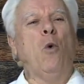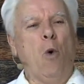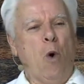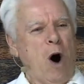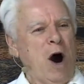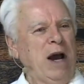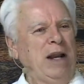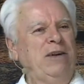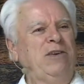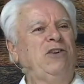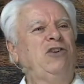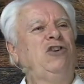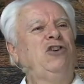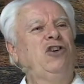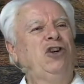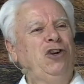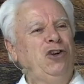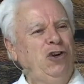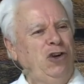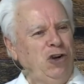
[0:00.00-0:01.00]
what
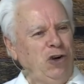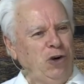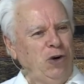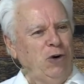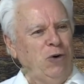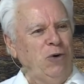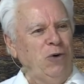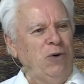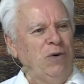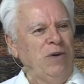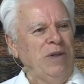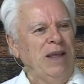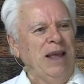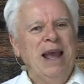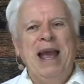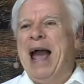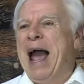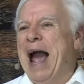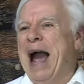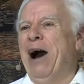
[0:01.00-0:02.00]
to do,
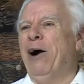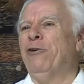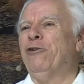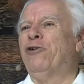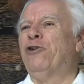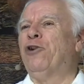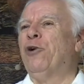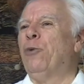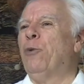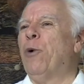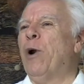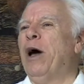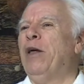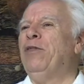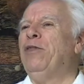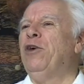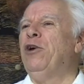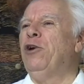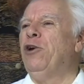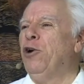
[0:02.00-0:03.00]
how to
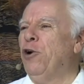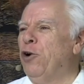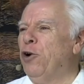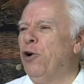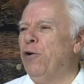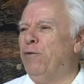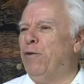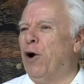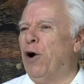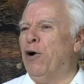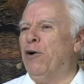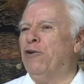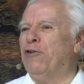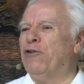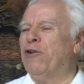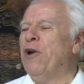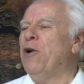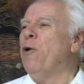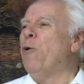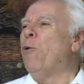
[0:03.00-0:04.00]
run the
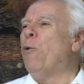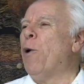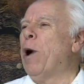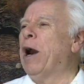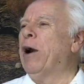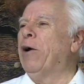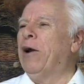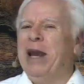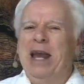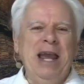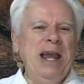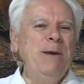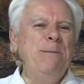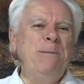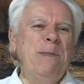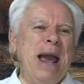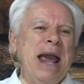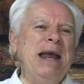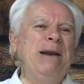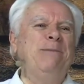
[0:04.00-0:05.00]
universe, where he
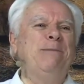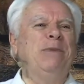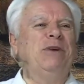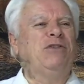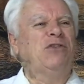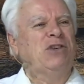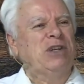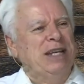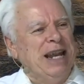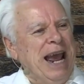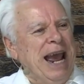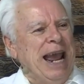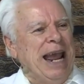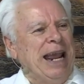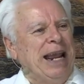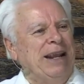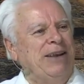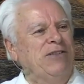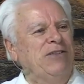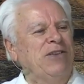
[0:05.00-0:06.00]
made
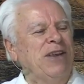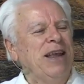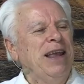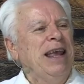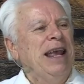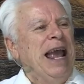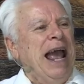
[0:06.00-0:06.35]
mistakes,